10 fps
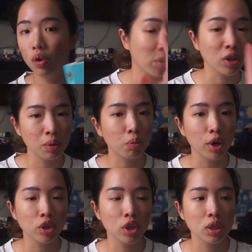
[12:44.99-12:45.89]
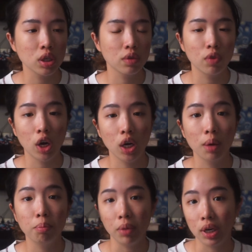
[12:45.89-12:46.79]
First impressions, it's a very
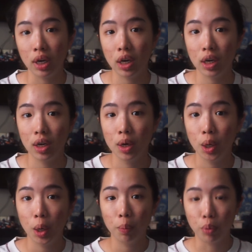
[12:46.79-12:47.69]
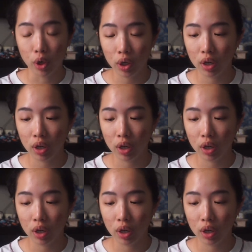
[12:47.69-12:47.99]
comedic book.